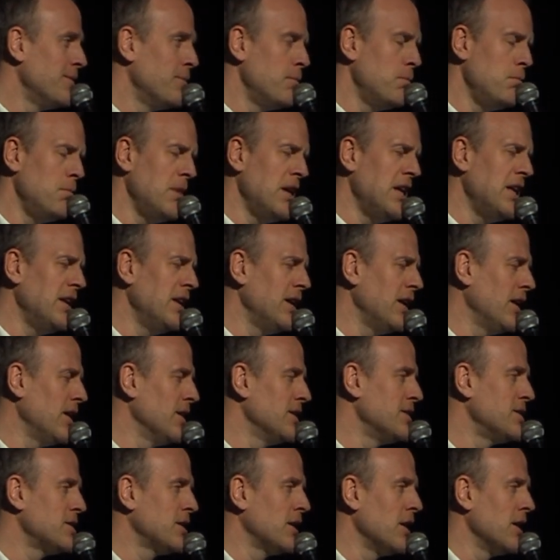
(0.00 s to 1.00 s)

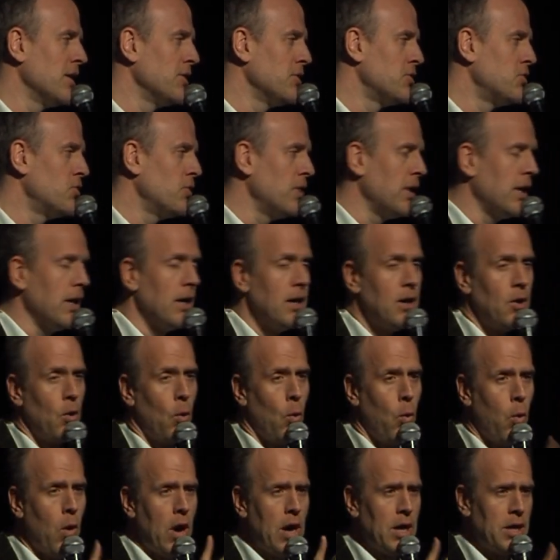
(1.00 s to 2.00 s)
meaningless country,
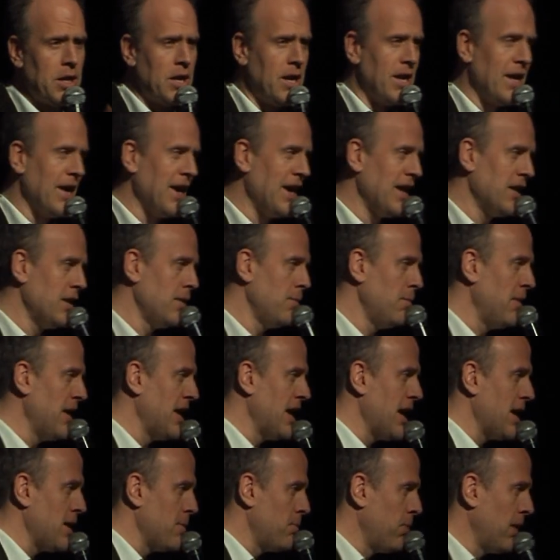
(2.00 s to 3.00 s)
one
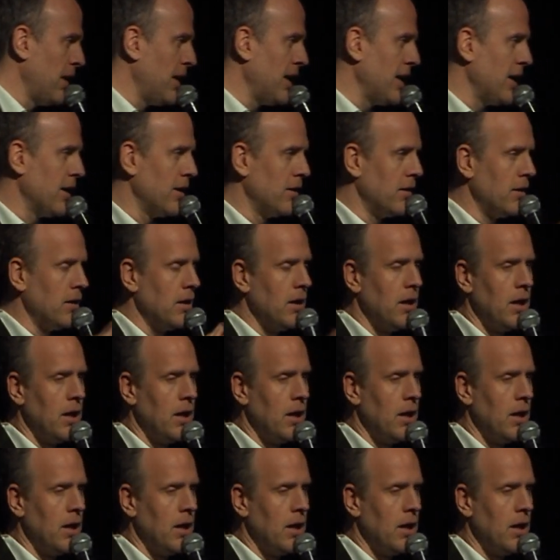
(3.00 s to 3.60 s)
NBA player.